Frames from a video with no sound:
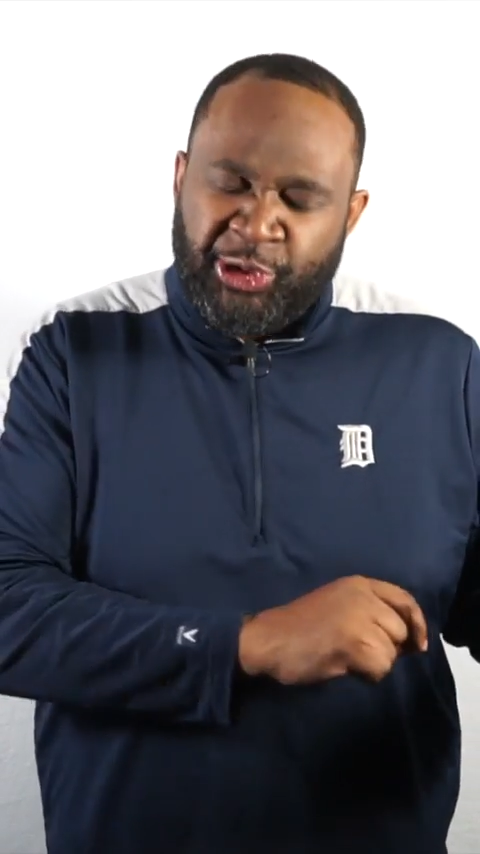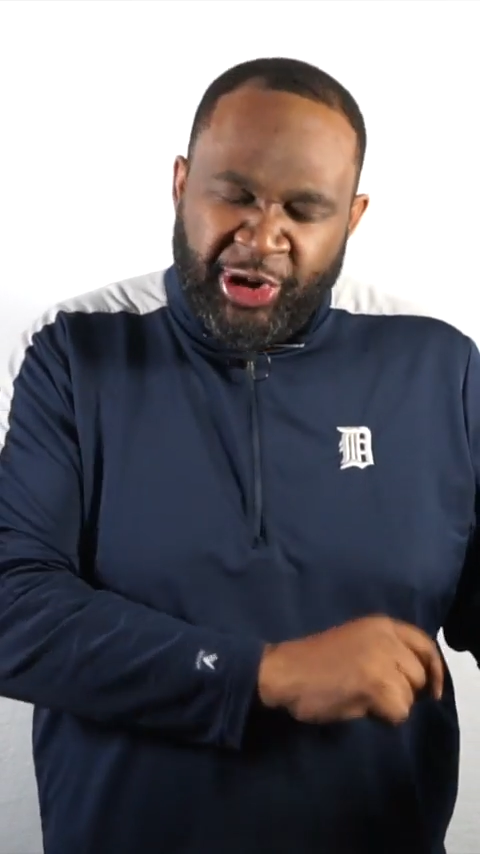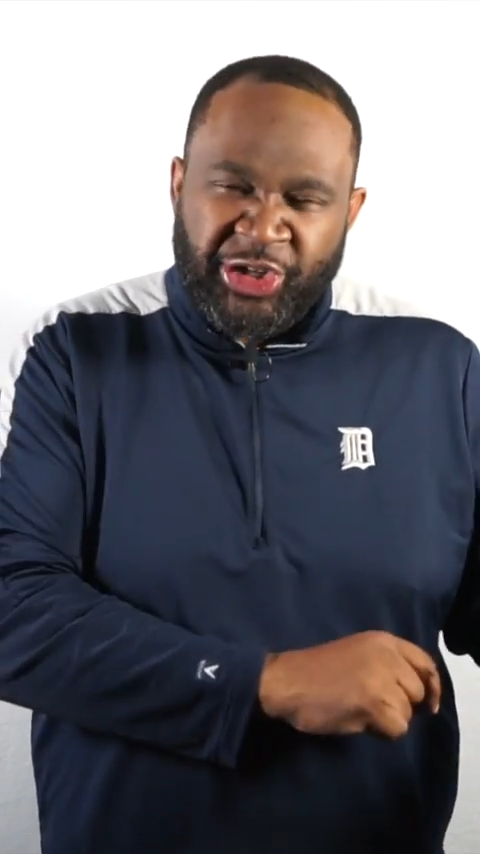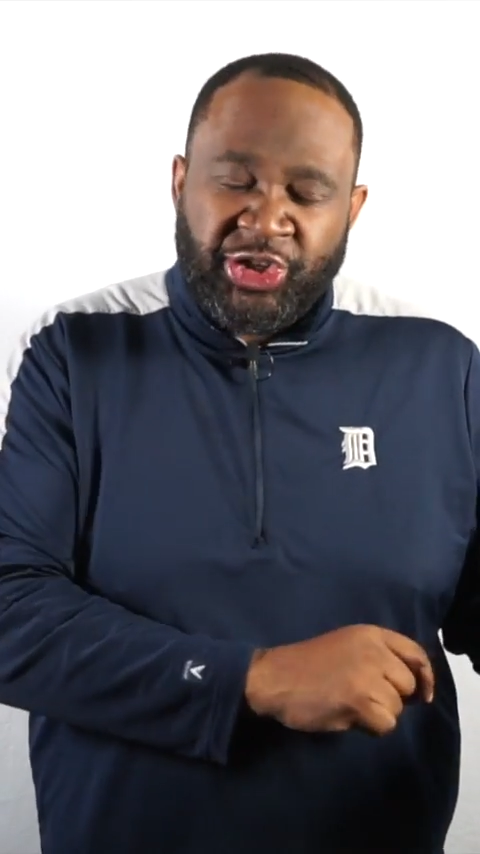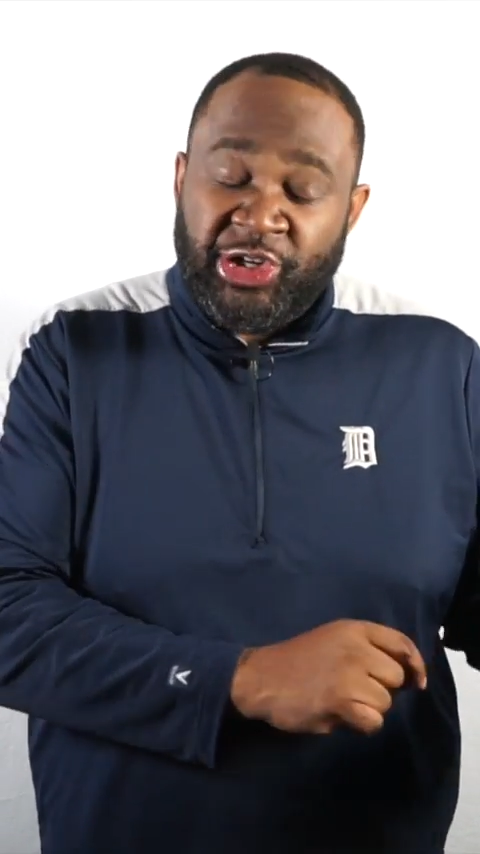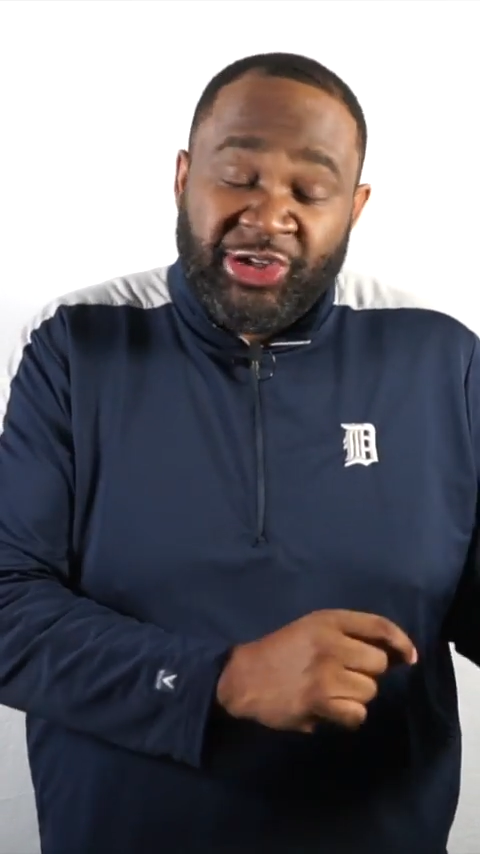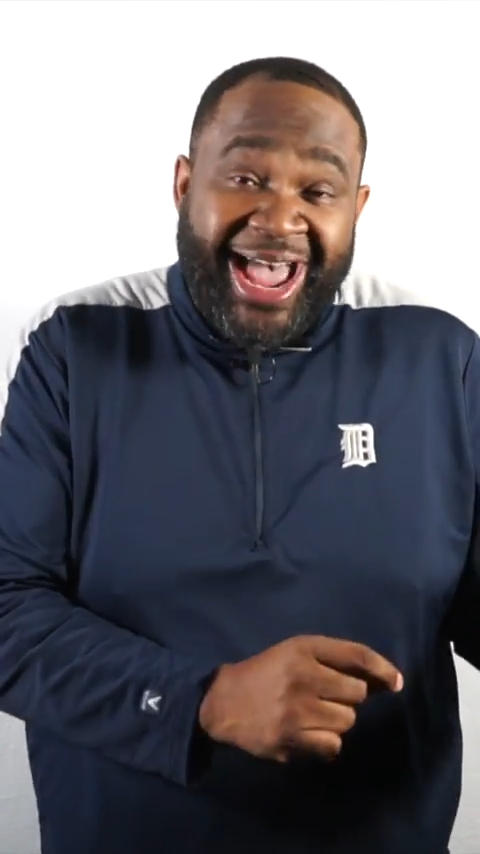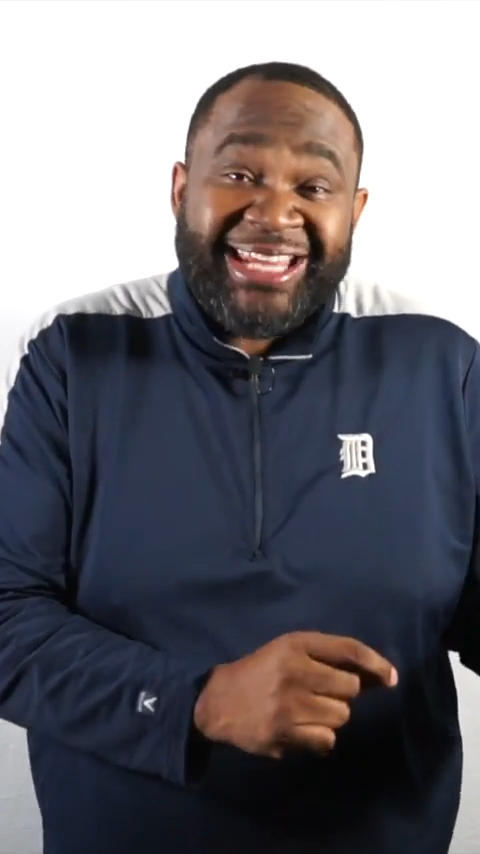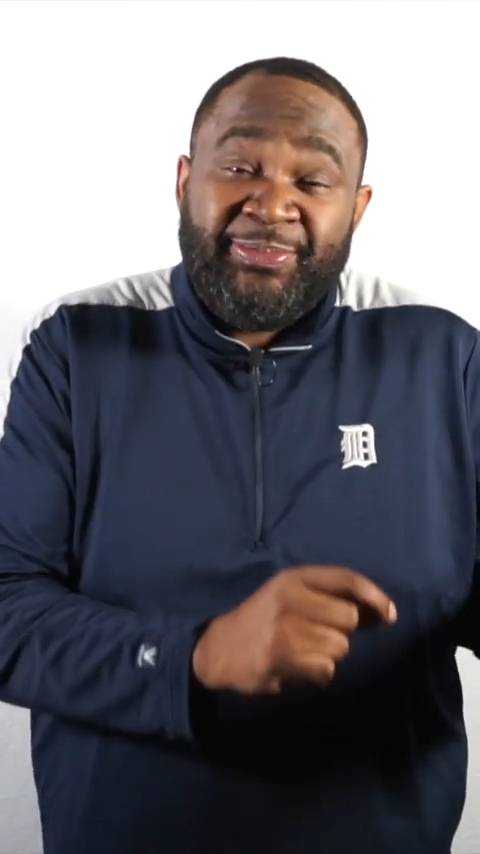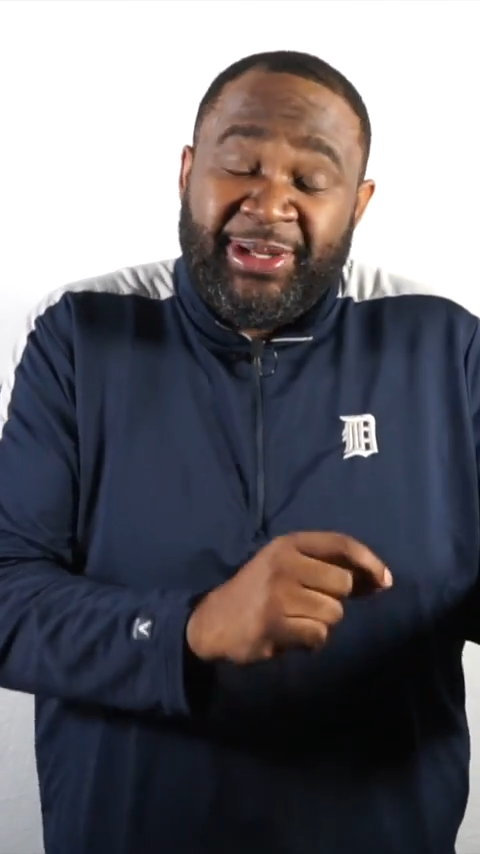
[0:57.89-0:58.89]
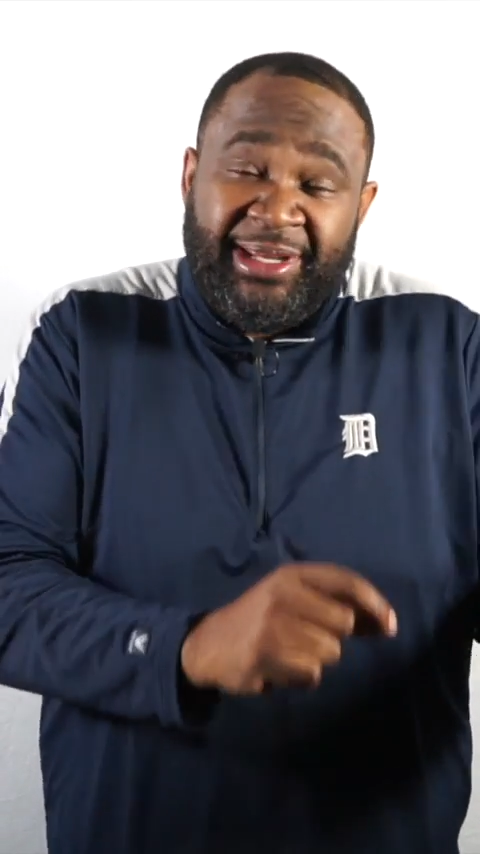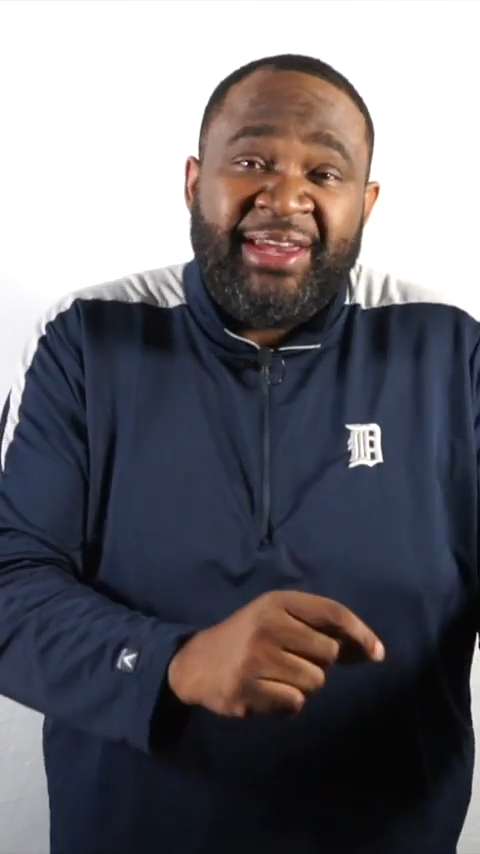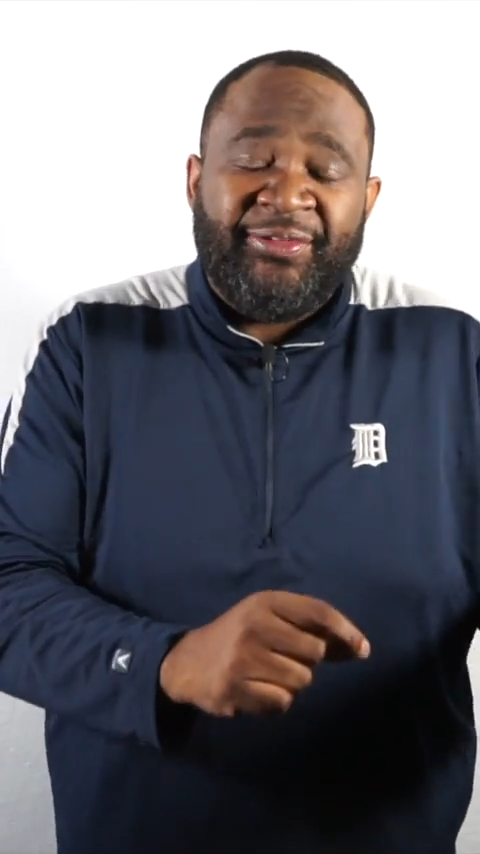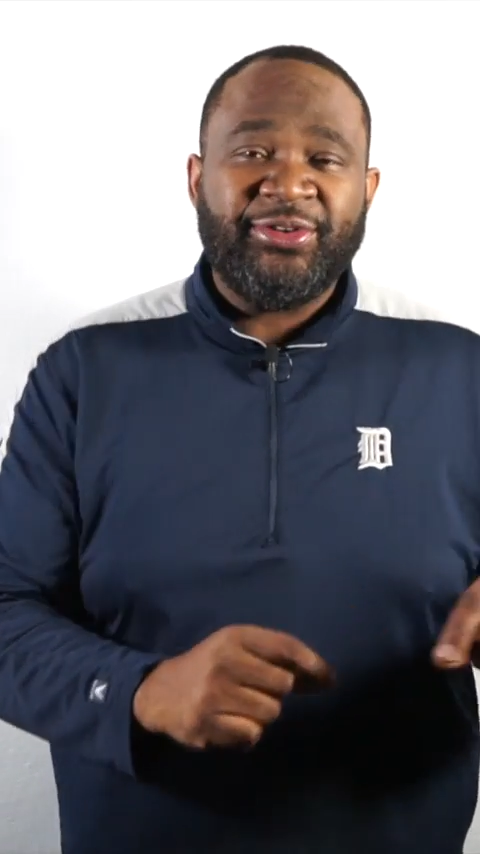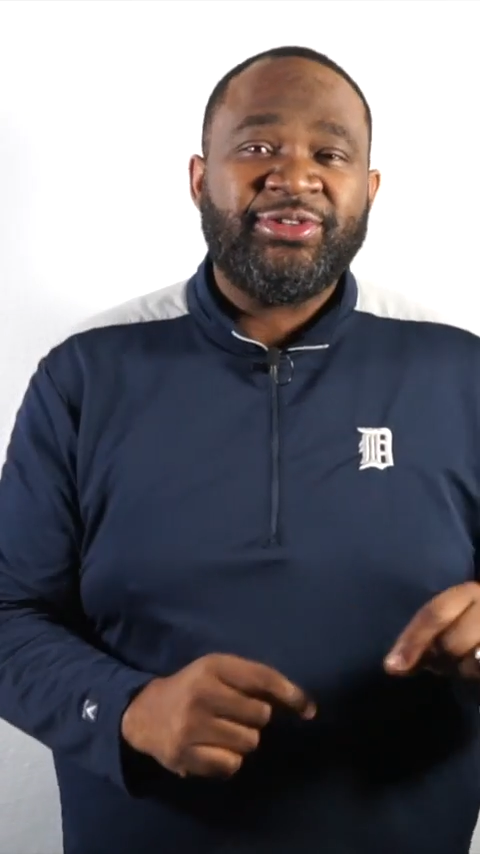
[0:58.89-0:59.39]
Christians, as
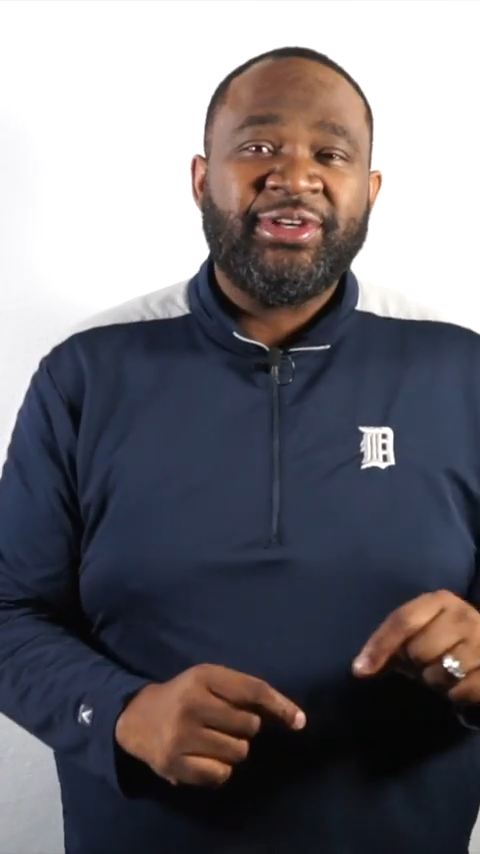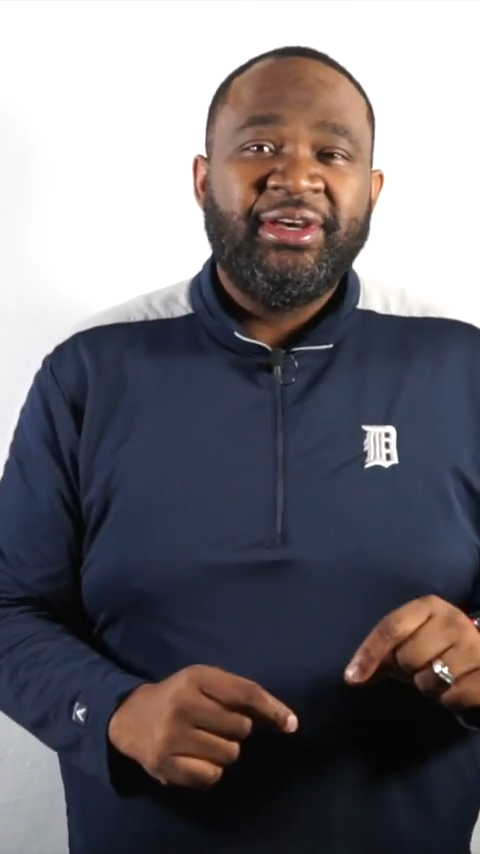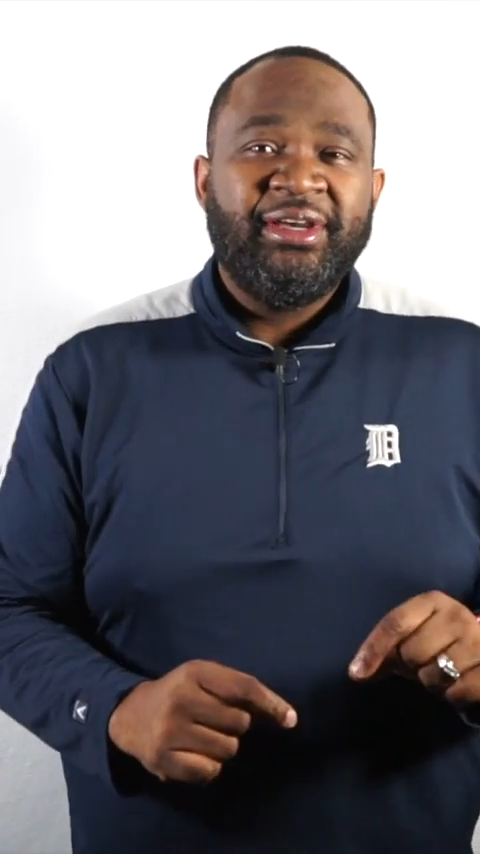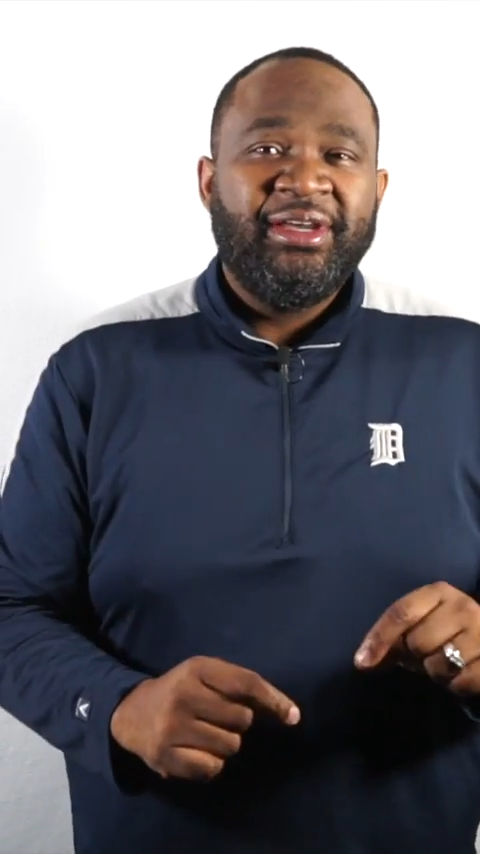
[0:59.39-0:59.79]
believers,